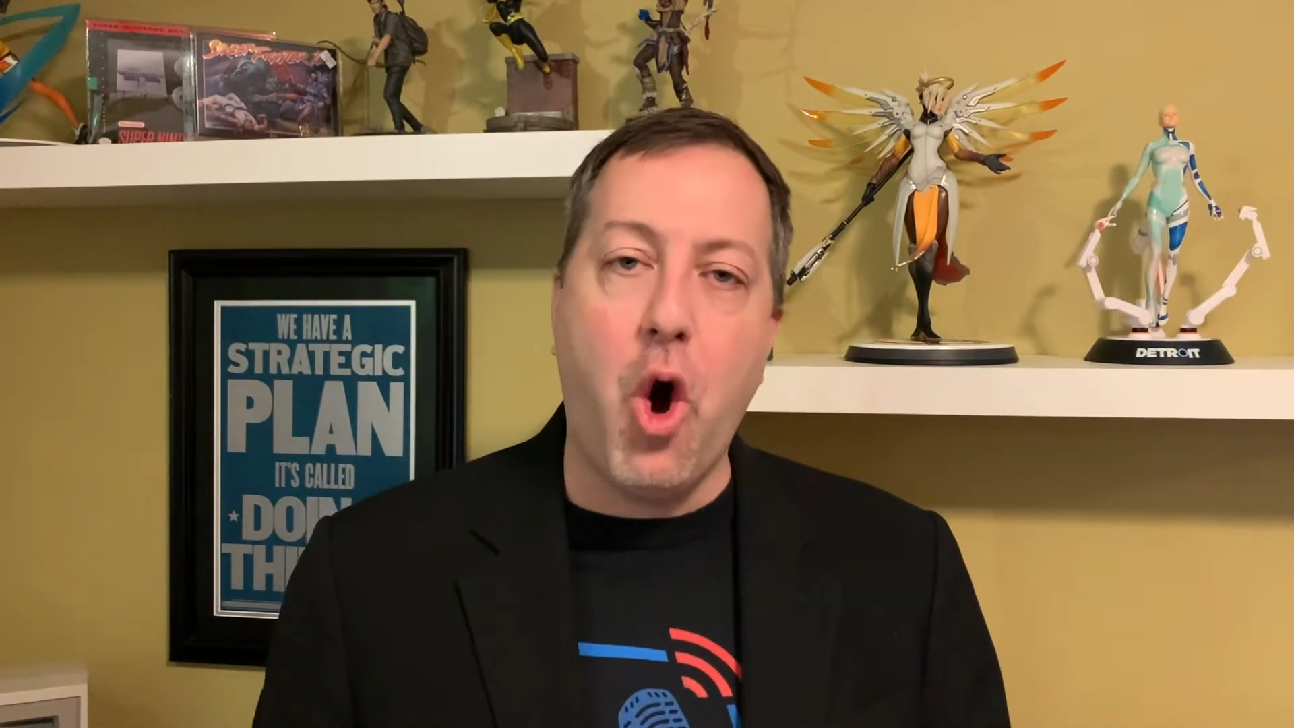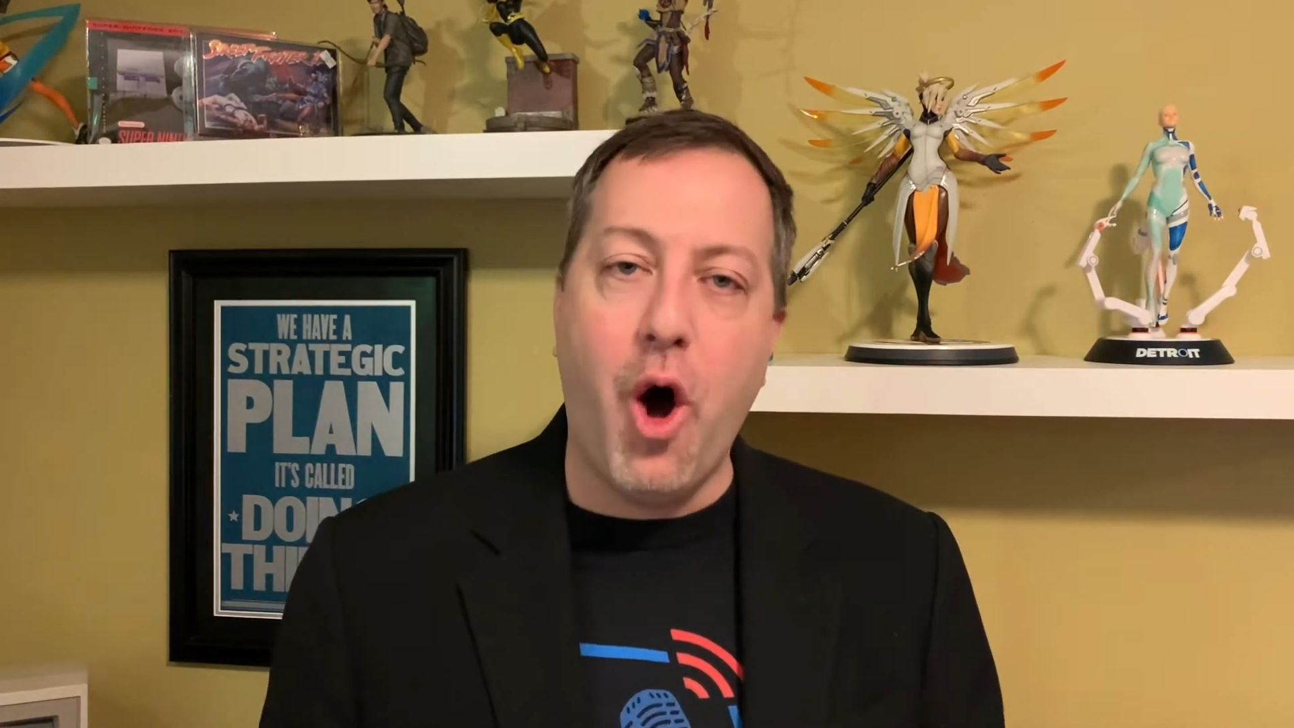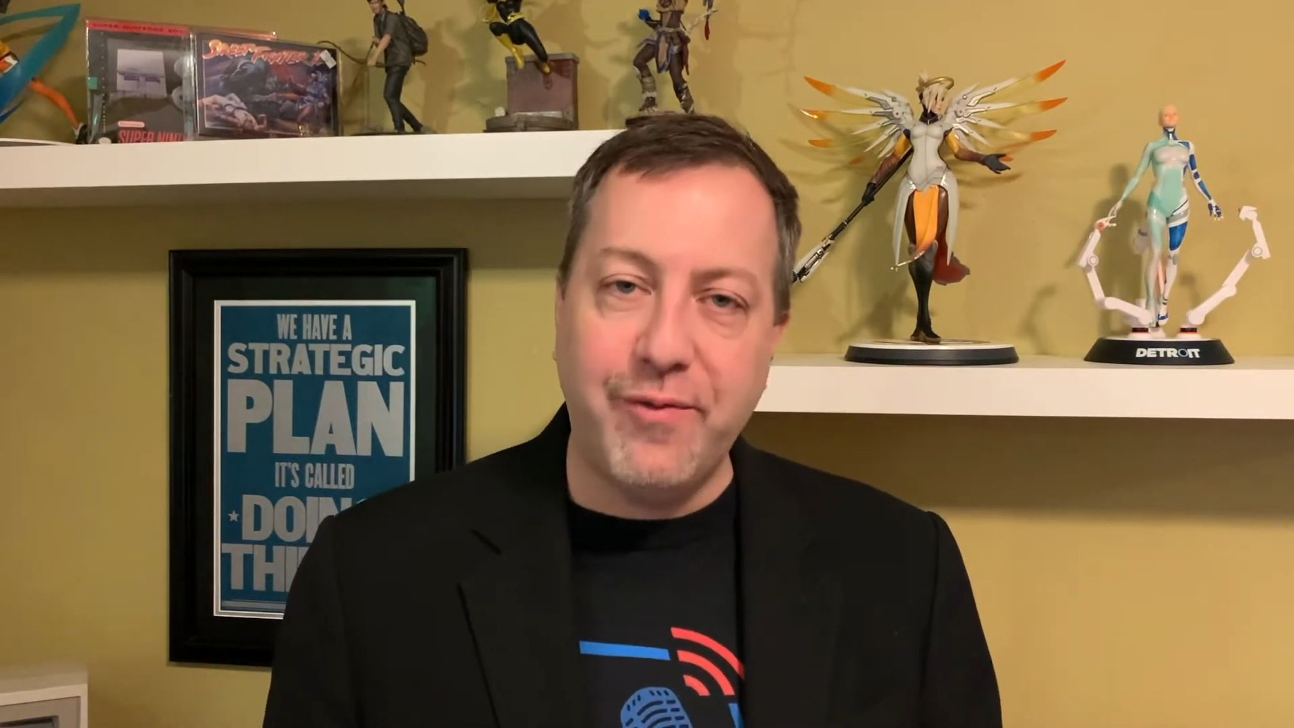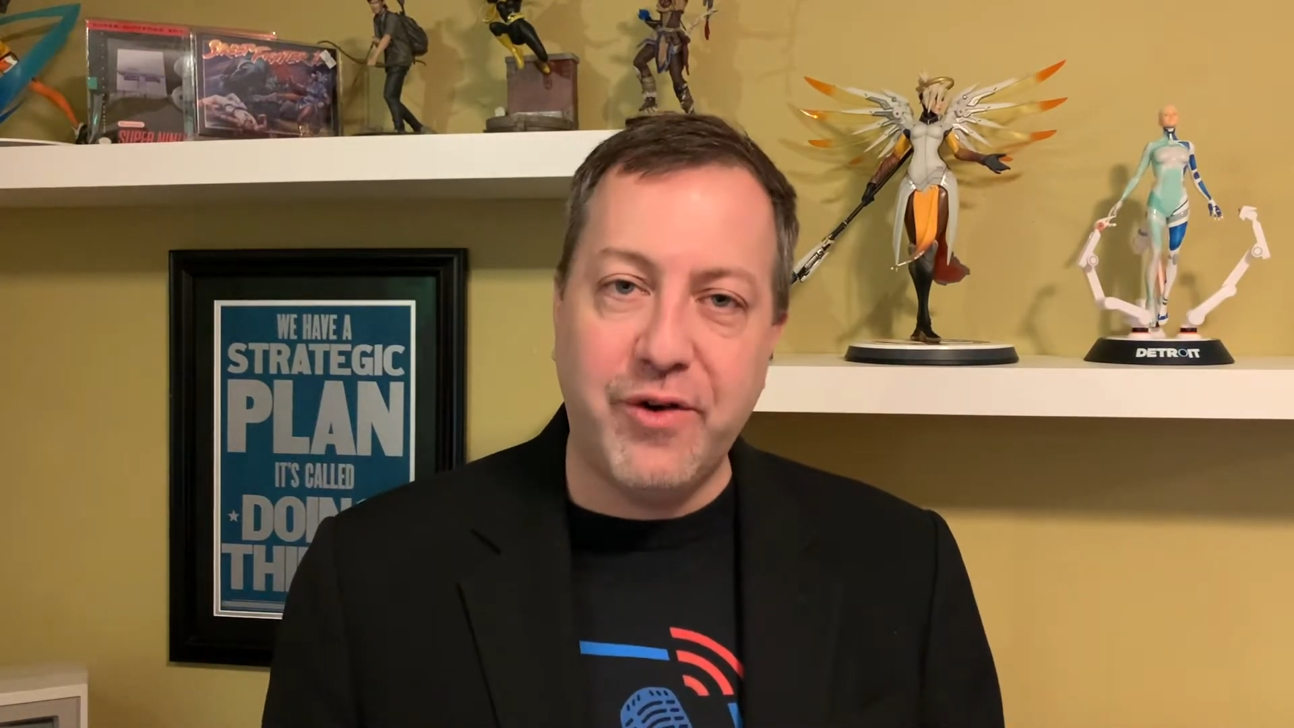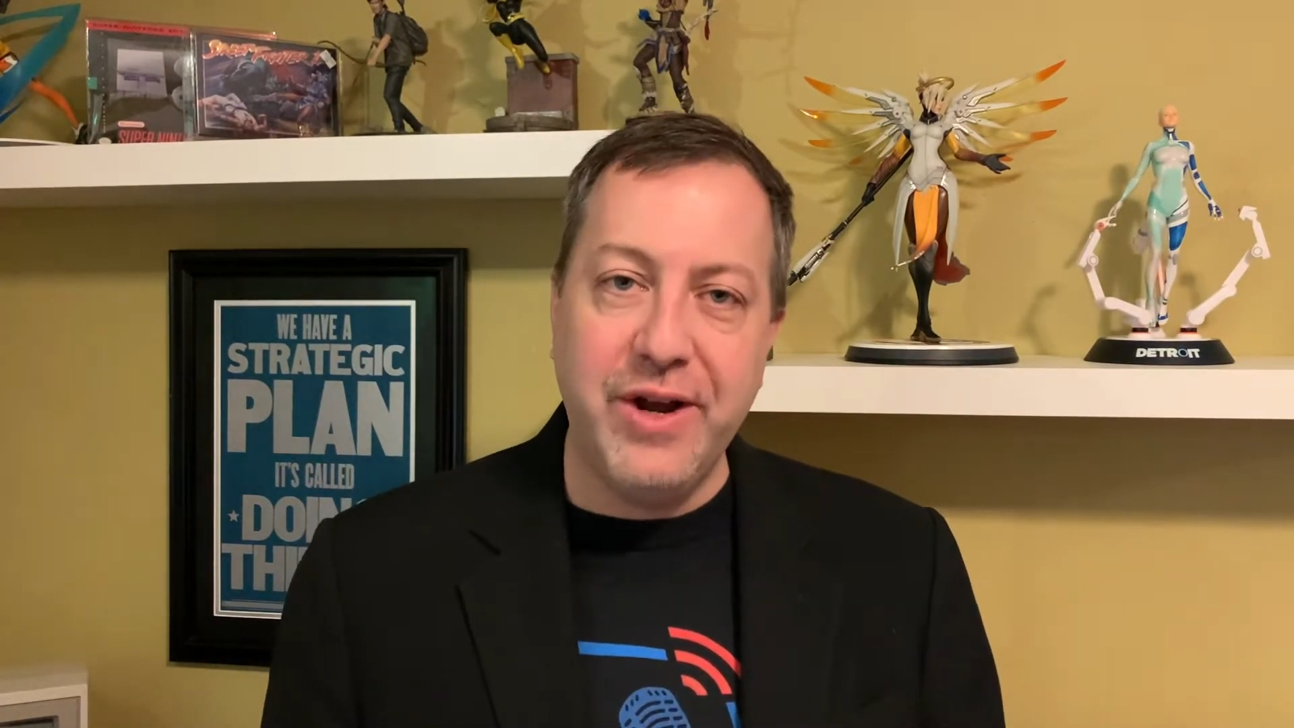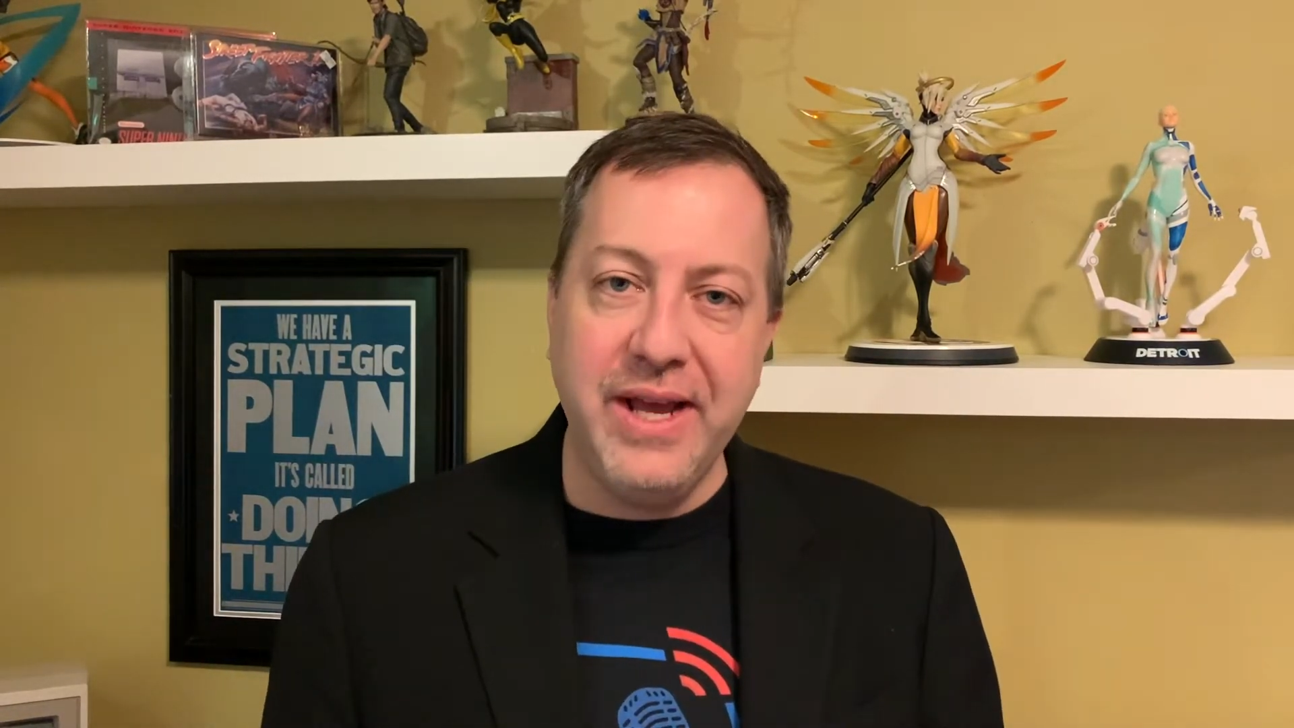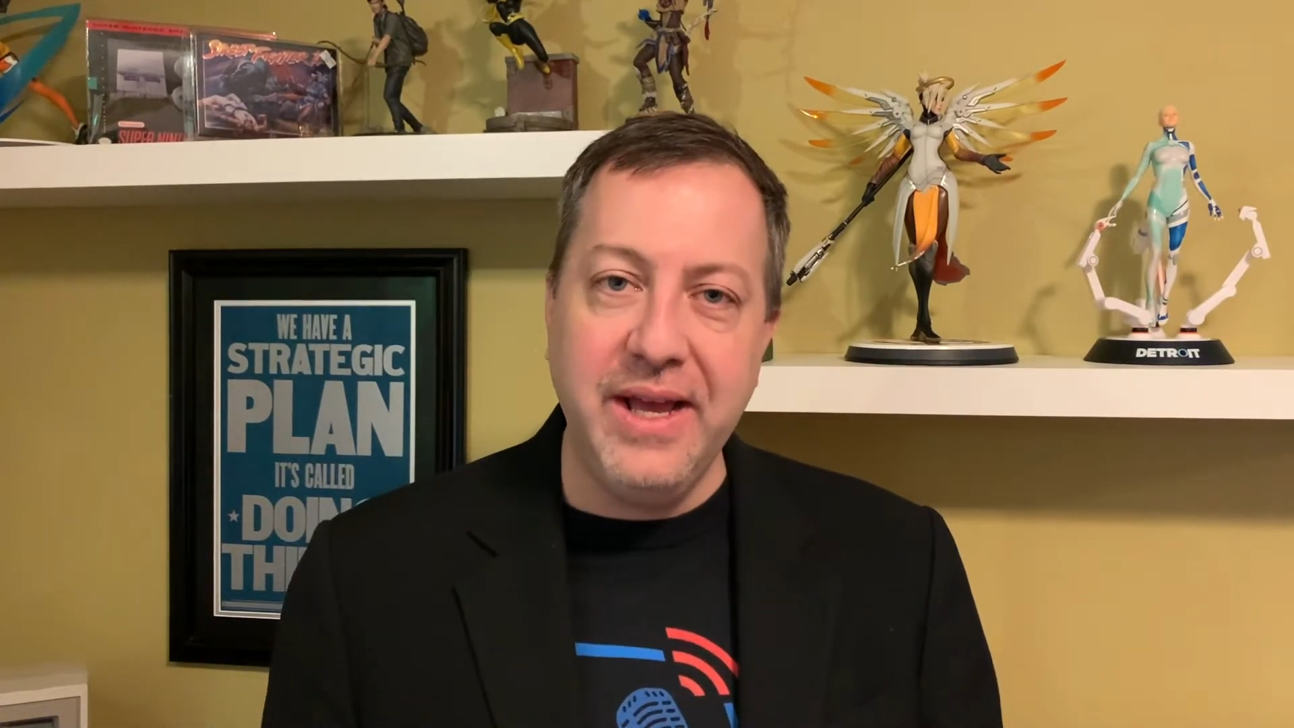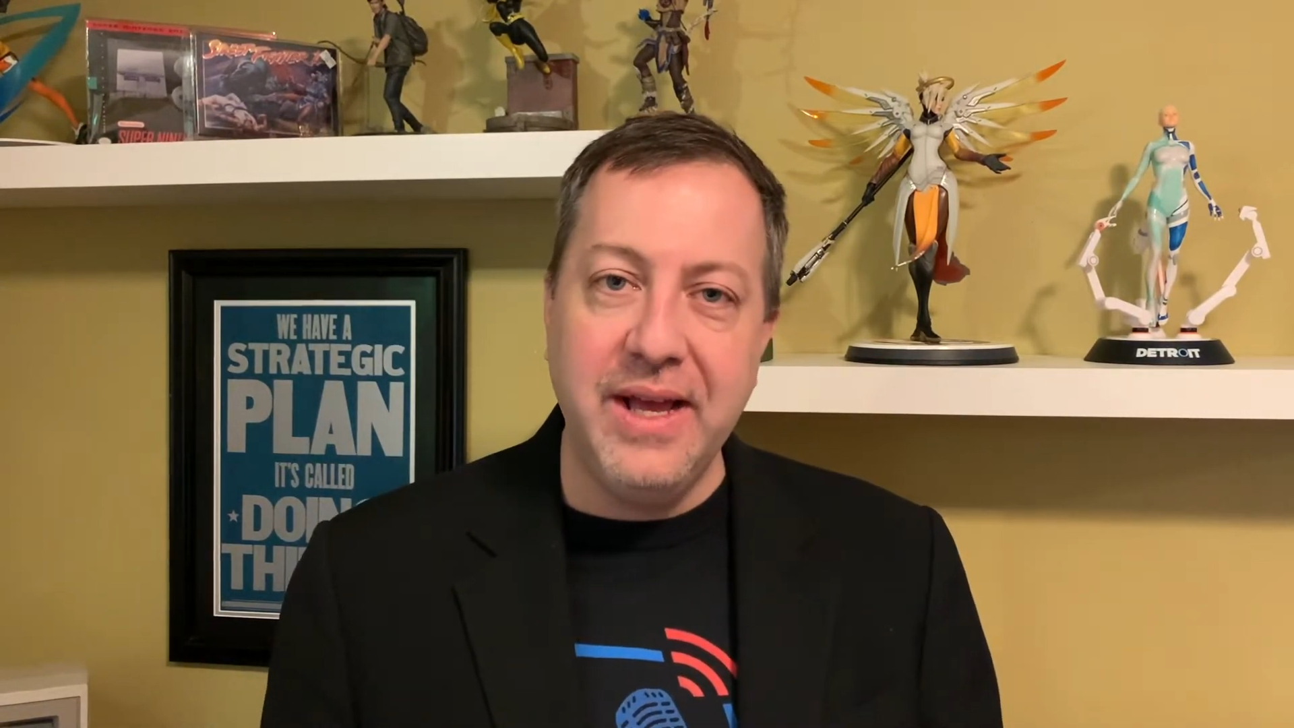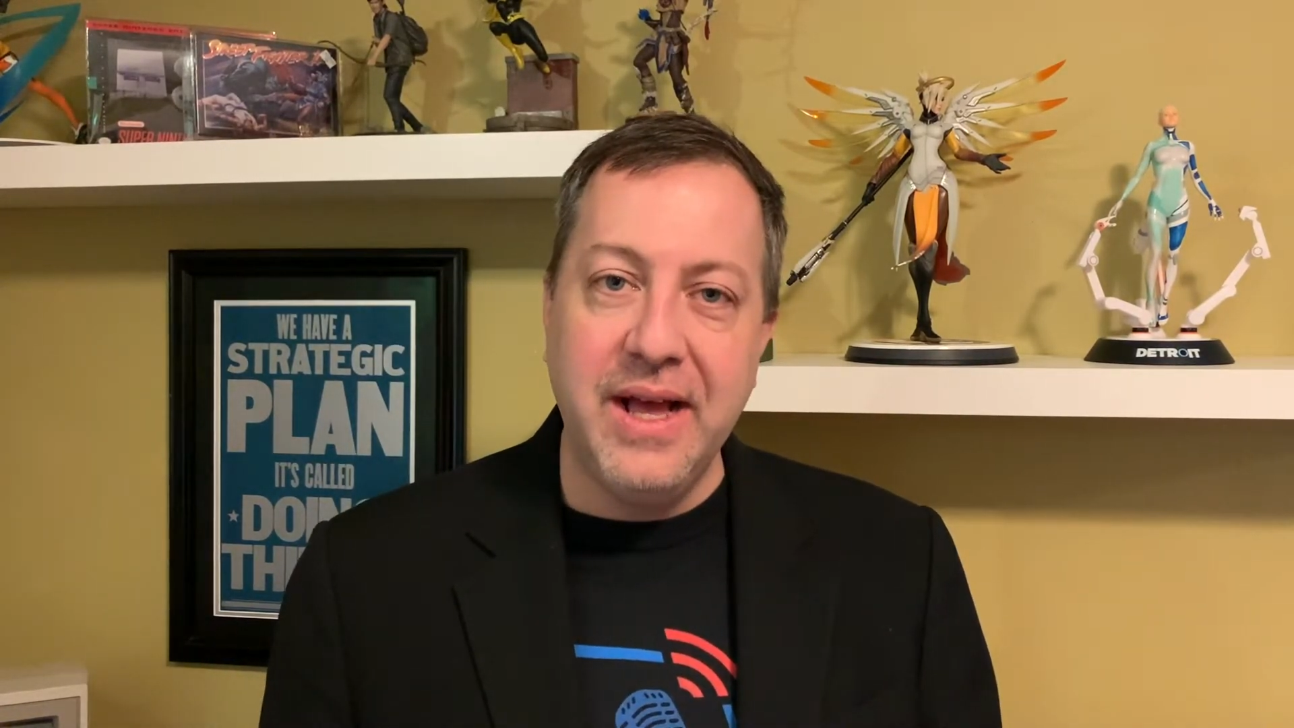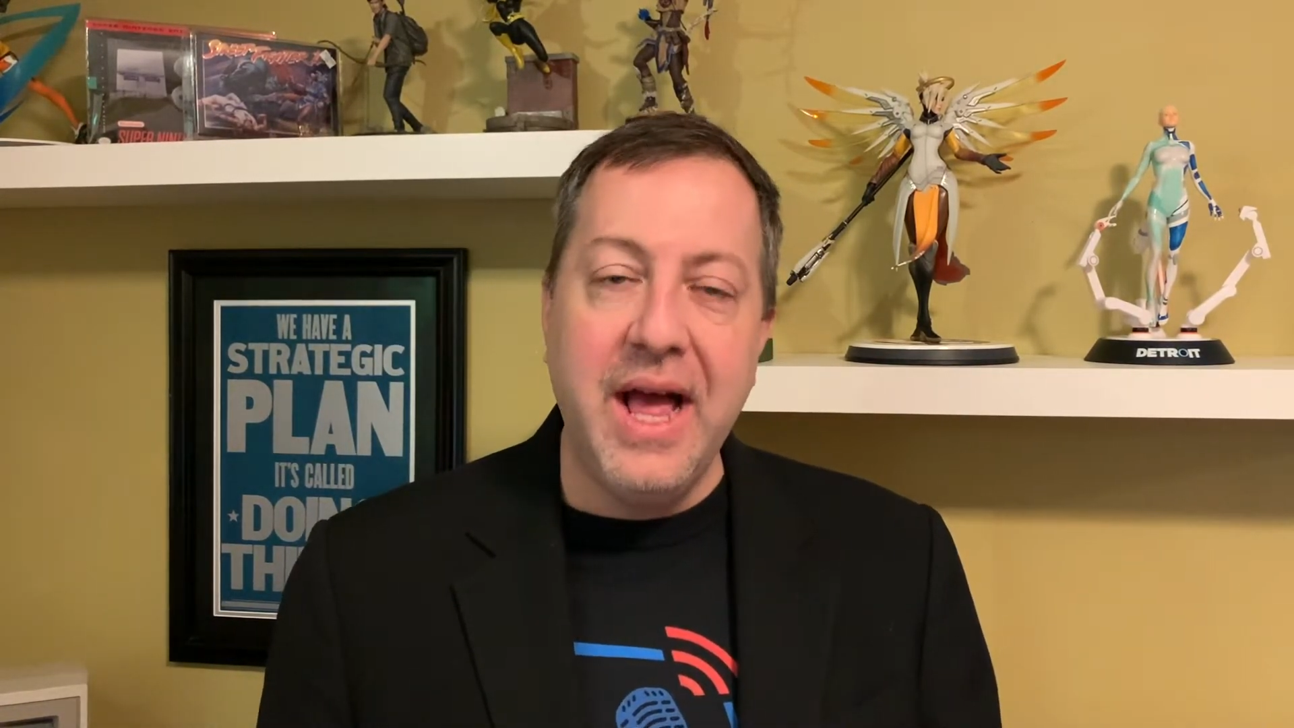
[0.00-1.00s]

offering,